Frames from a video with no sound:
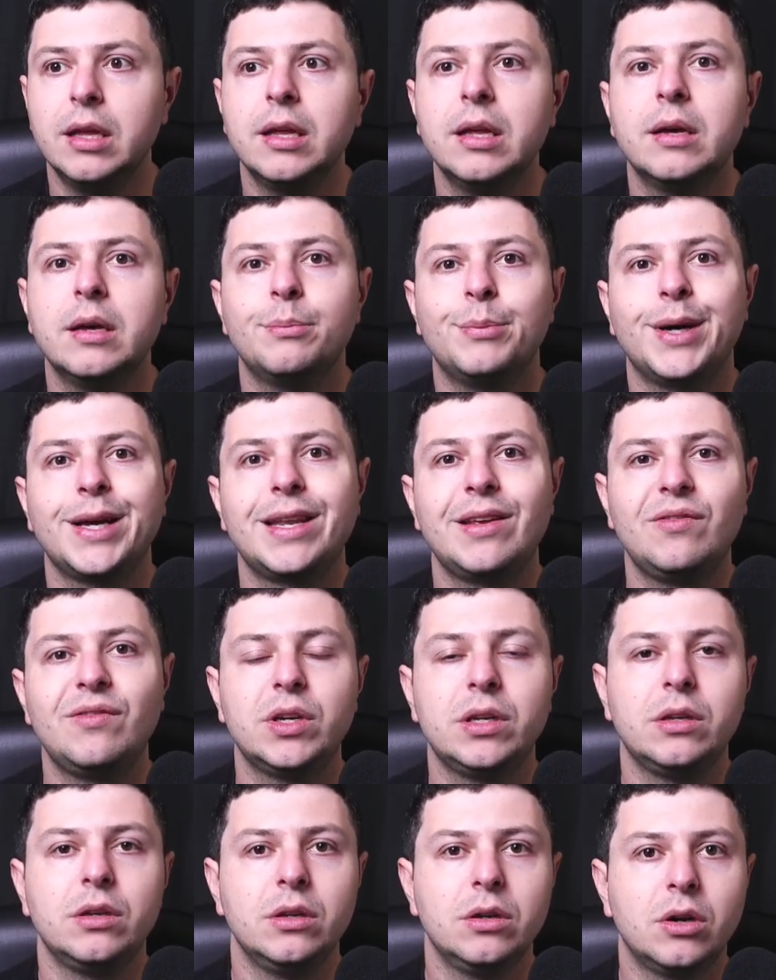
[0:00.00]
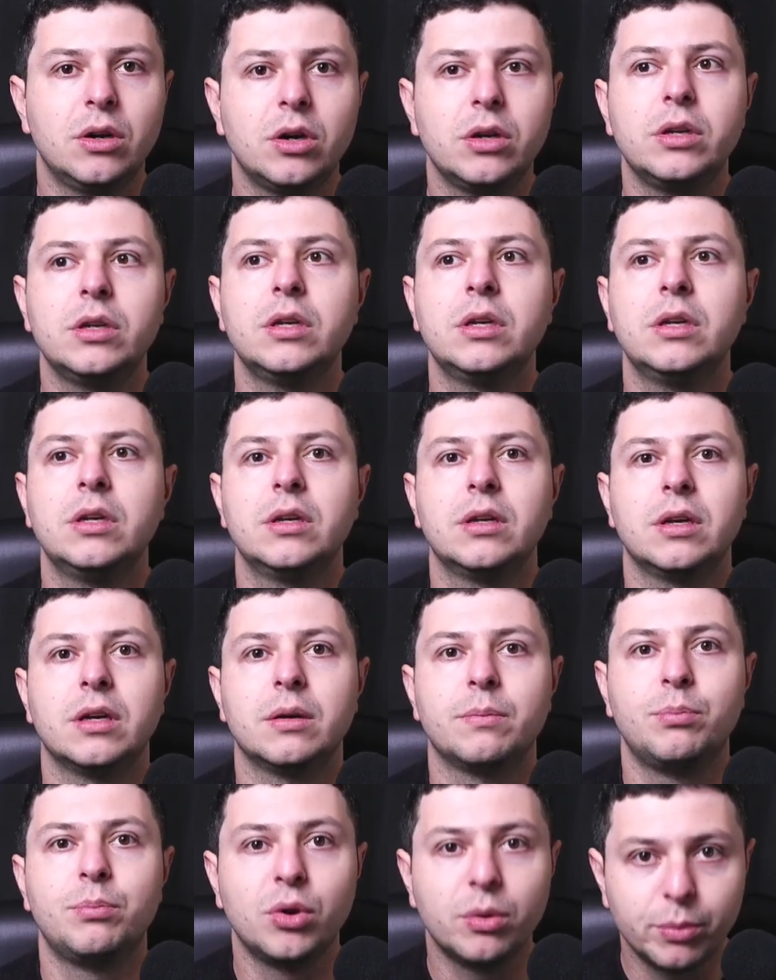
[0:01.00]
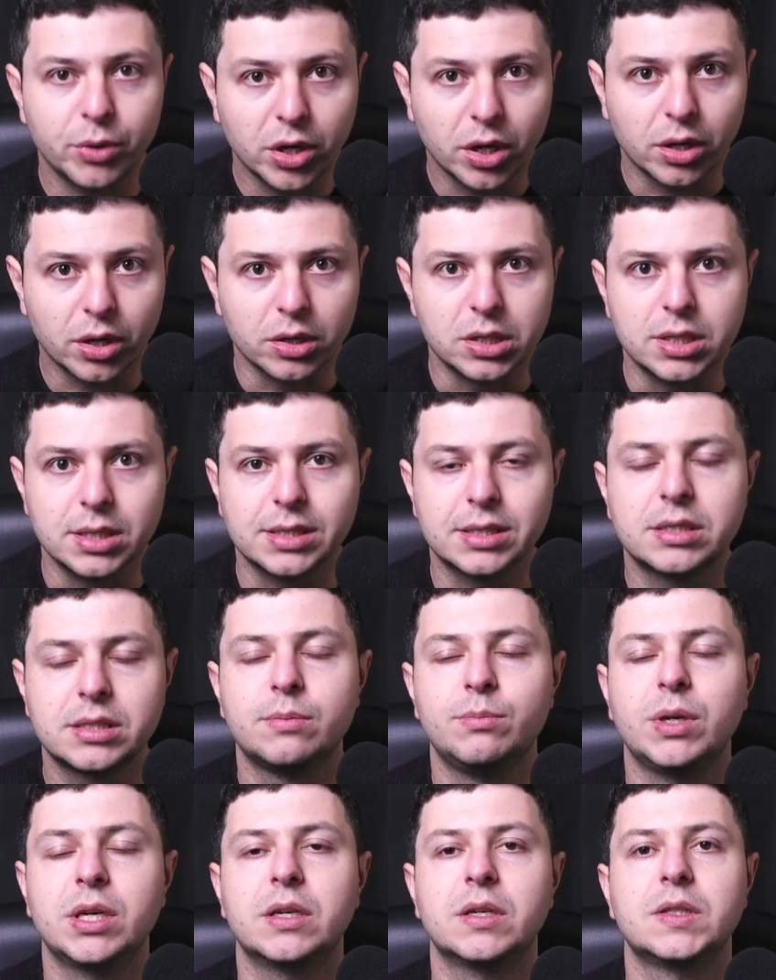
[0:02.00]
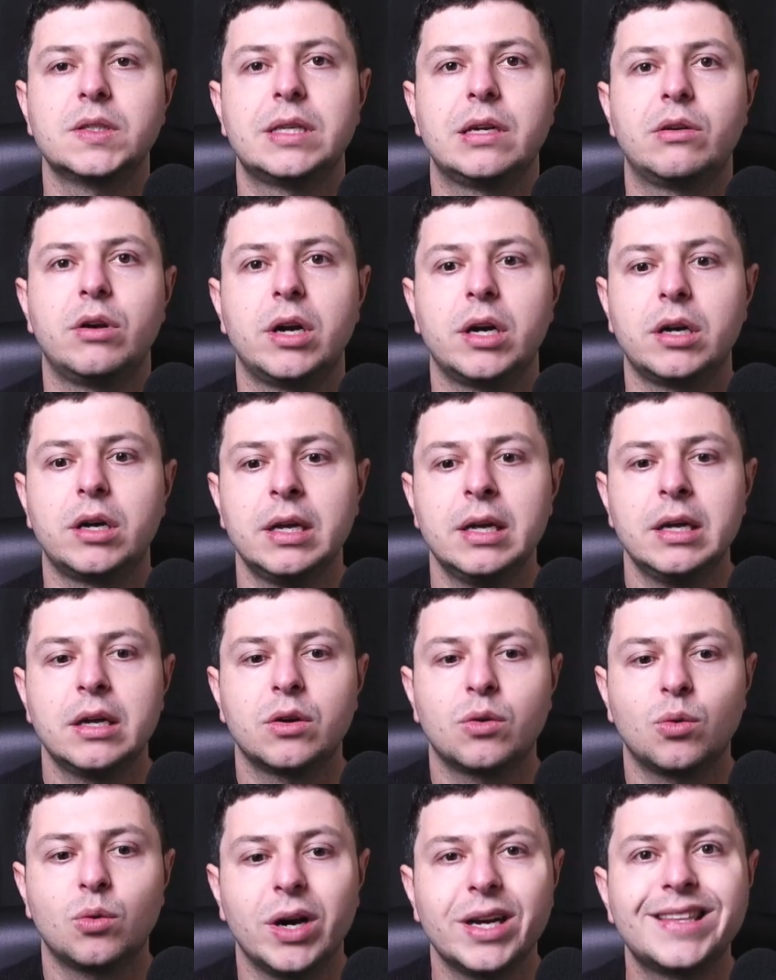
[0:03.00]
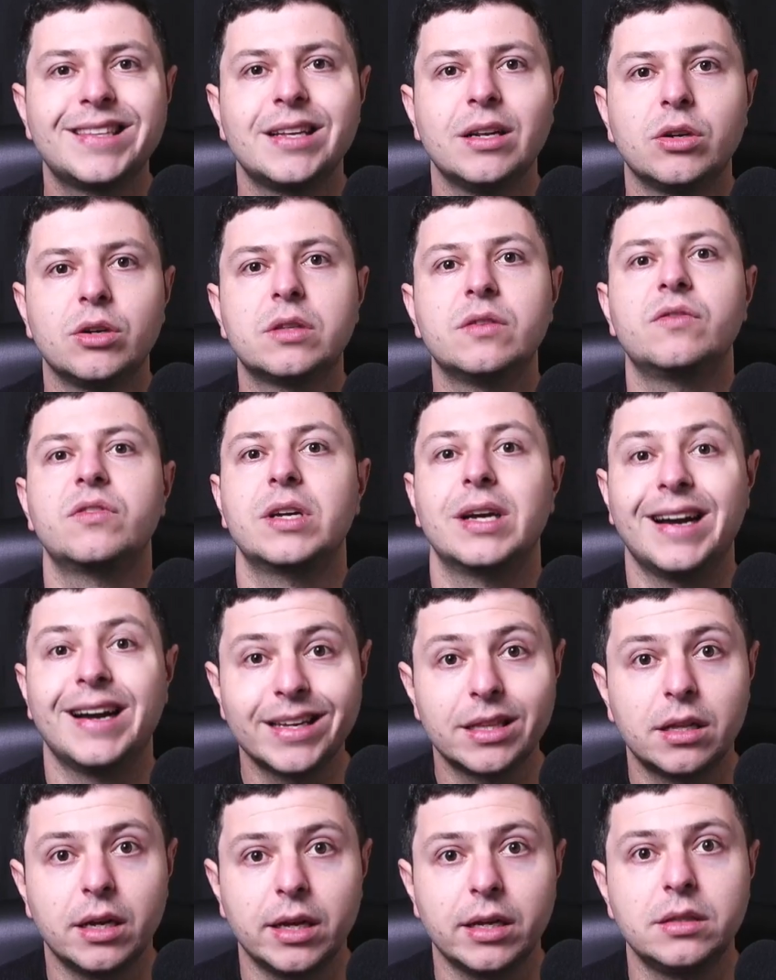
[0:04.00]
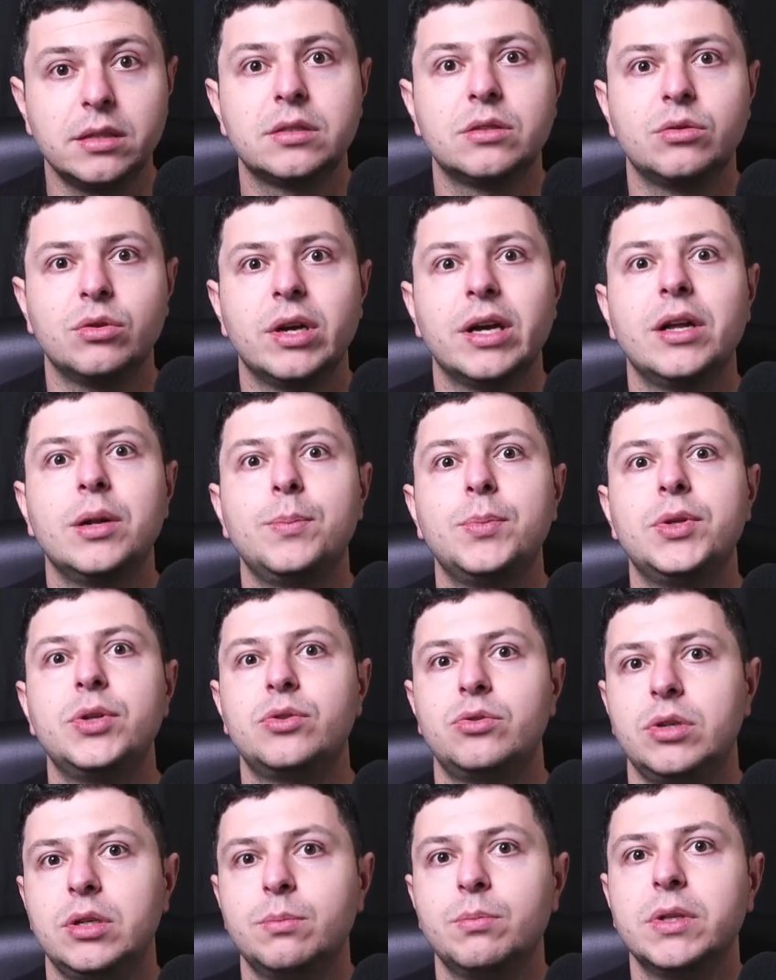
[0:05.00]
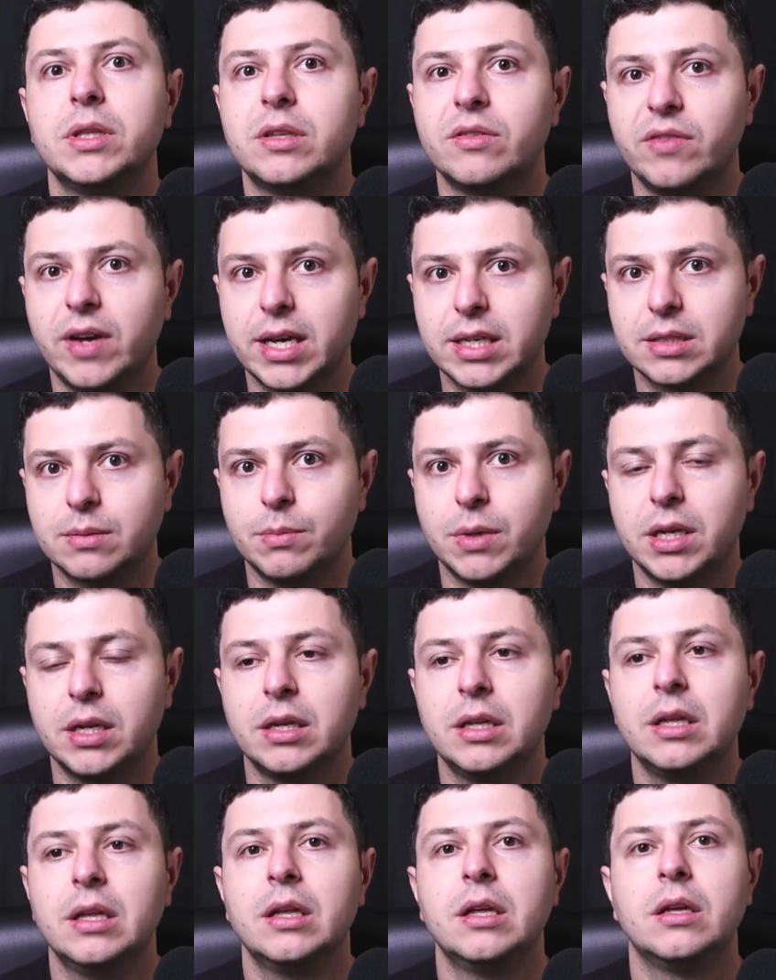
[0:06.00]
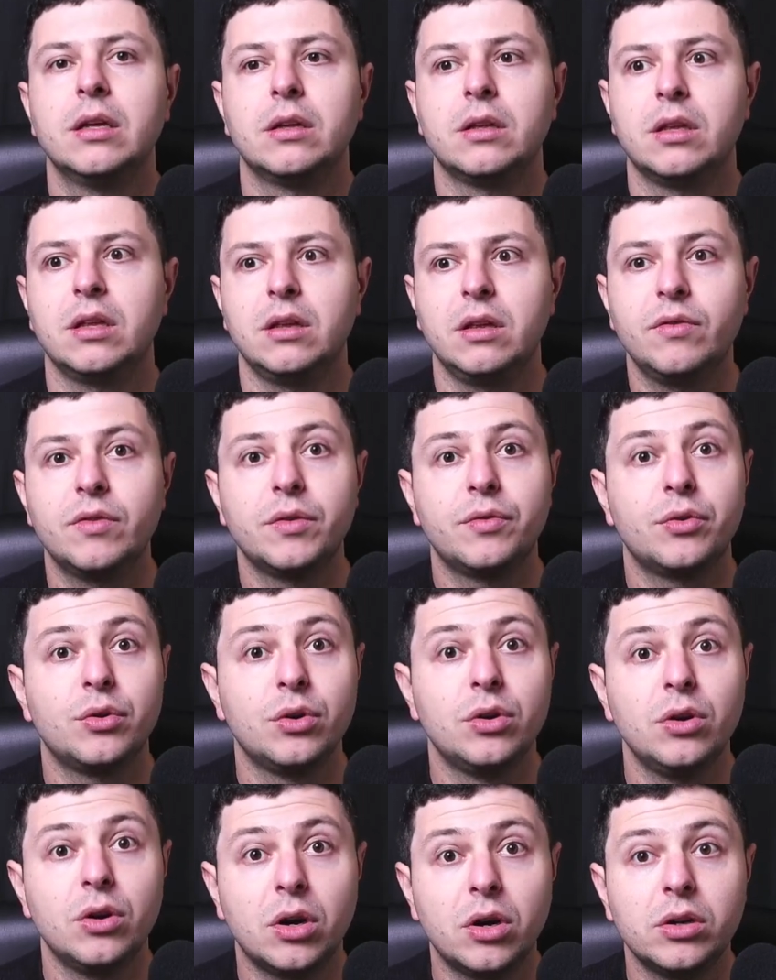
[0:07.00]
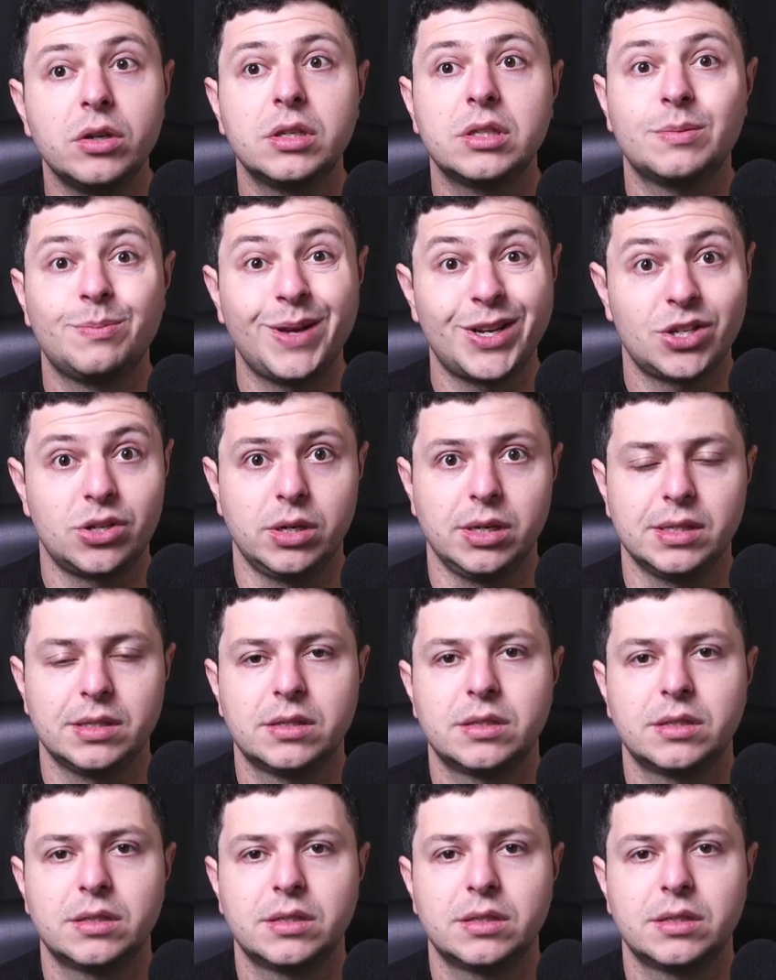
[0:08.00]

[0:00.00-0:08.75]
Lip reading: by even non-pulmonologists, because there are quite a lot of guidelines to help the treatment of asthma, even for non-specialists.